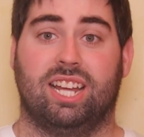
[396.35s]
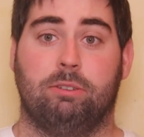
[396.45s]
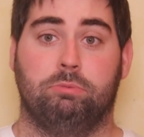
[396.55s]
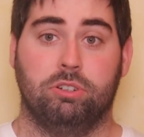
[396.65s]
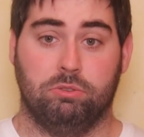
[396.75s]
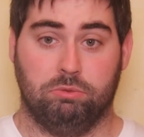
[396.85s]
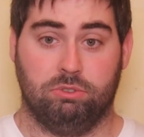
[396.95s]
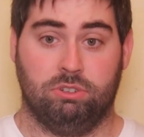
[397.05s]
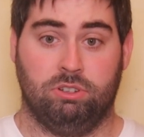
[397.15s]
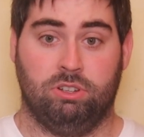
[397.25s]
taboo
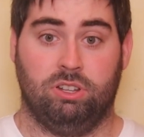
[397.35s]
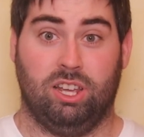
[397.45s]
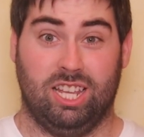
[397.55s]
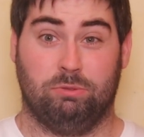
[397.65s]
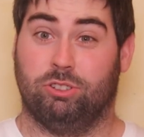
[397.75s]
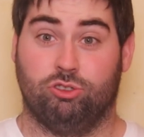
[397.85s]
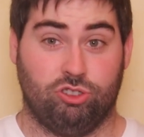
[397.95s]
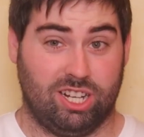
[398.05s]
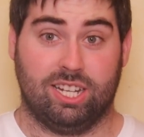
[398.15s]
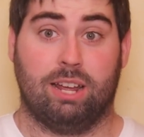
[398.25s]
is what's
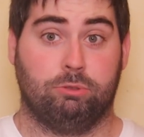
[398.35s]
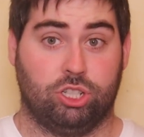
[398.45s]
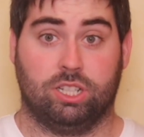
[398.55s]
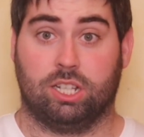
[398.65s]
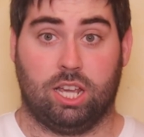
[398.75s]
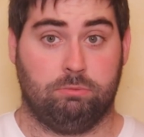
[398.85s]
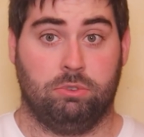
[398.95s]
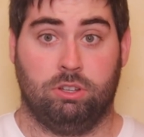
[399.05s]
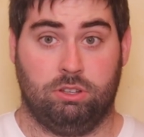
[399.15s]
really damaging the game.